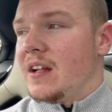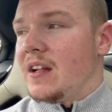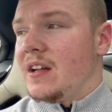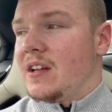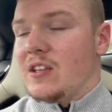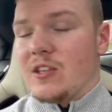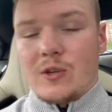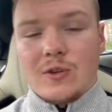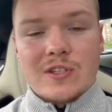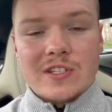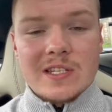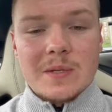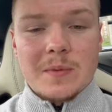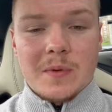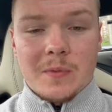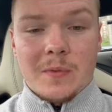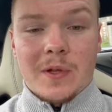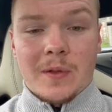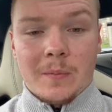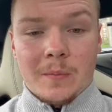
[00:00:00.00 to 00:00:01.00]
your
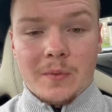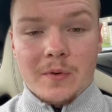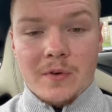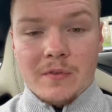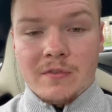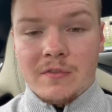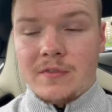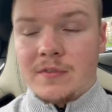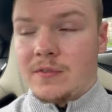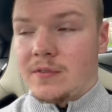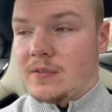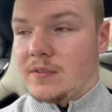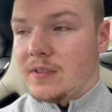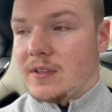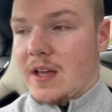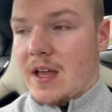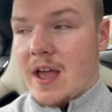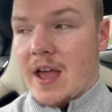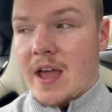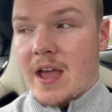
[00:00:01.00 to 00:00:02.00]
sleeping will improve.
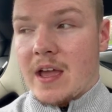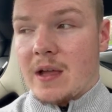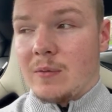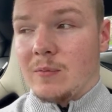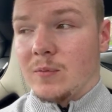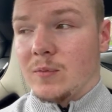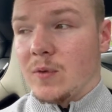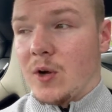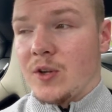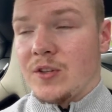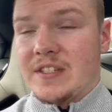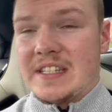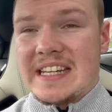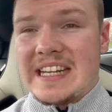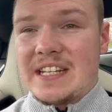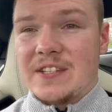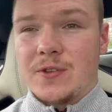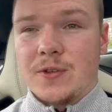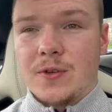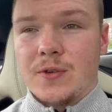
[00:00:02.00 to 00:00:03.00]
On day
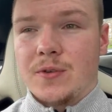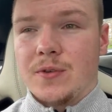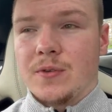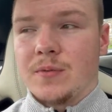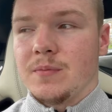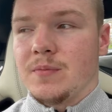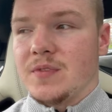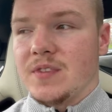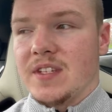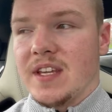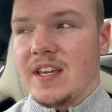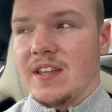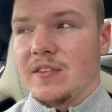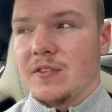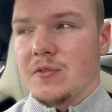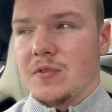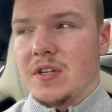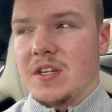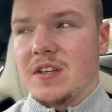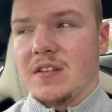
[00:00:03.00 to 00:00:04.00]
2, day
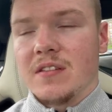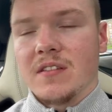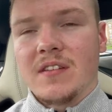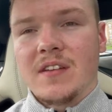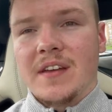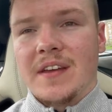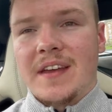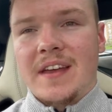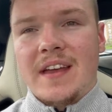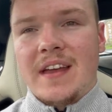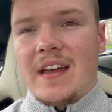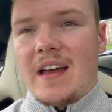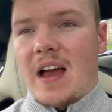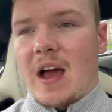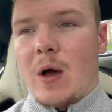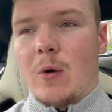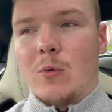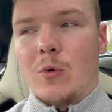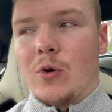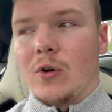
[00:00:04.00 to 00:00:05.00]
3,
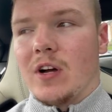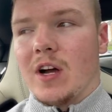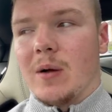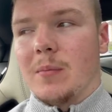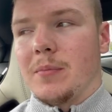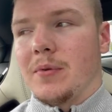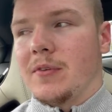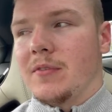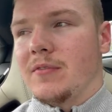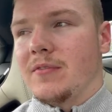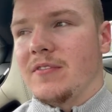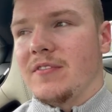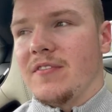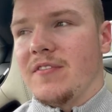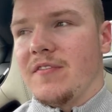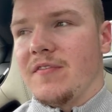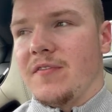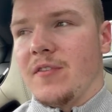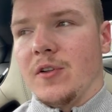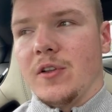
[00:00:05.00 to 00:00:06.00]
I woke up
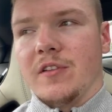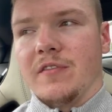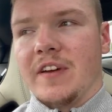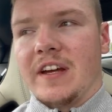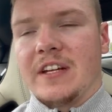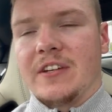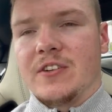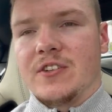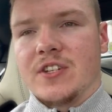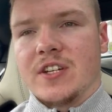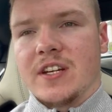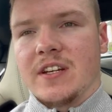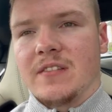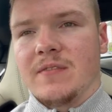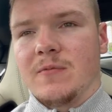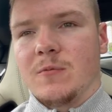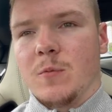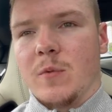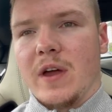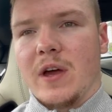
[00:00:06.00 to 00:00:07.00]
full of energy,
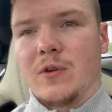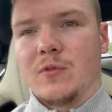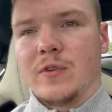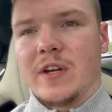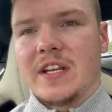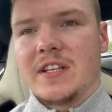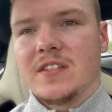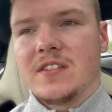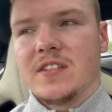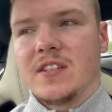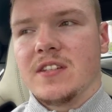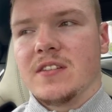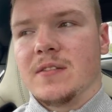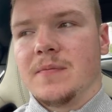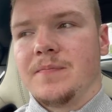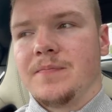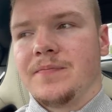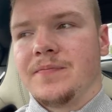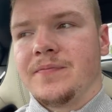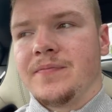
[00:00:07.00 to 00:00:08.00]
well rested.
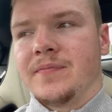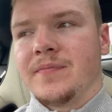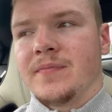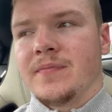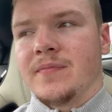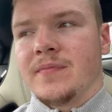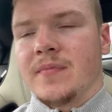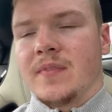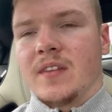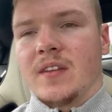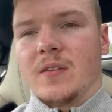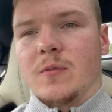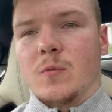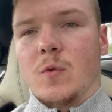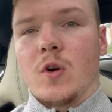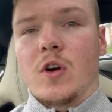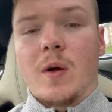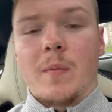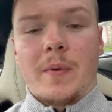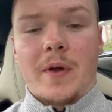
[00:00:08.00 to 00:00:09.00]

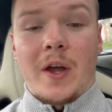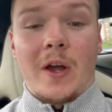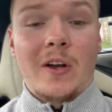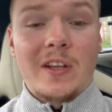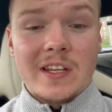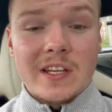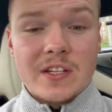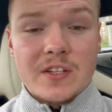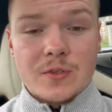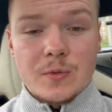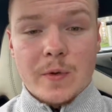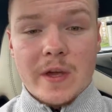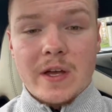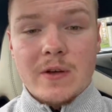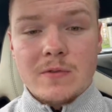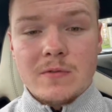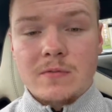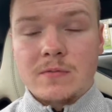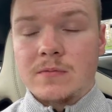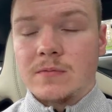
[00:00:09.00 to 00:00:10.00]
Woke up early as
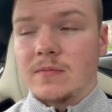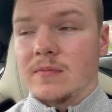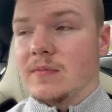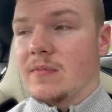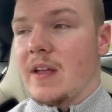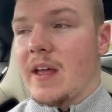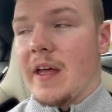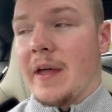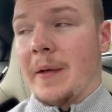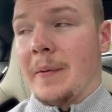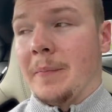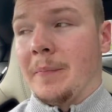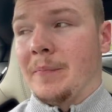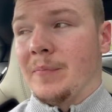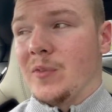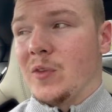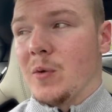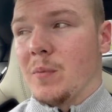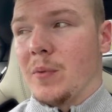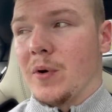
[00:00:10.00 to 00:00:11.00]
well.
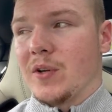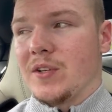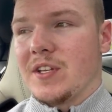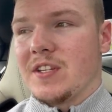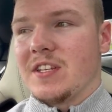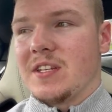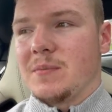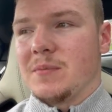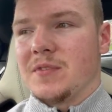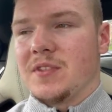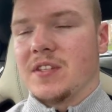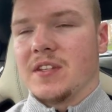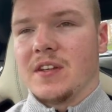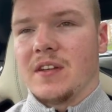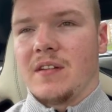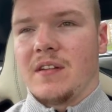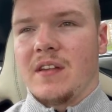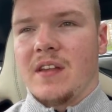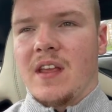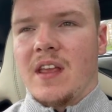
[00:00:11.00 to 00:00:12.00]
Your body seems to
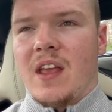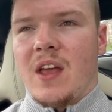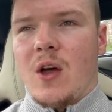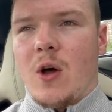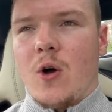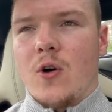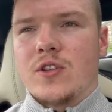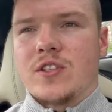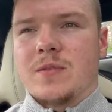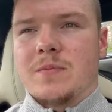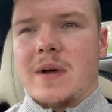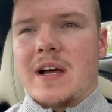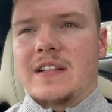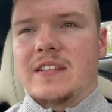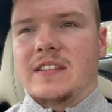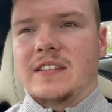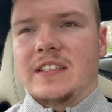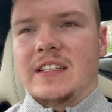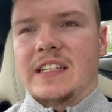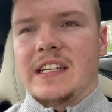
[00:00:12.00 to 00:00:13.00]

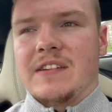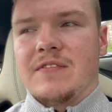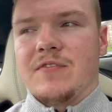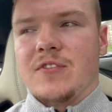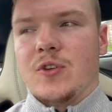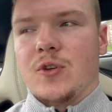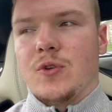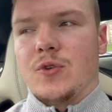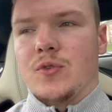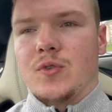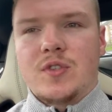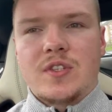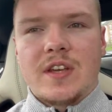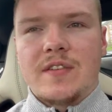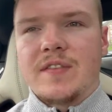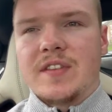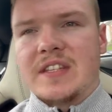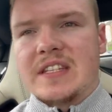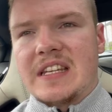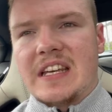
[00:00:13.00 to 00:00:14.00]
automatically give you
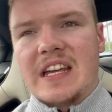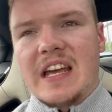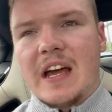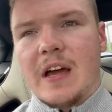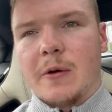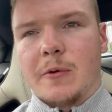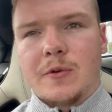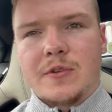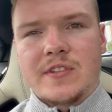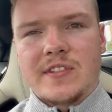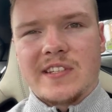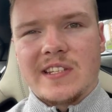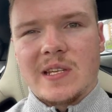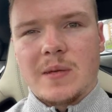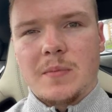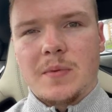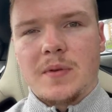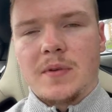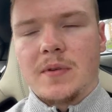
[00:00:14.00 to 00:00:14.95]
7 to 8 hours sleep.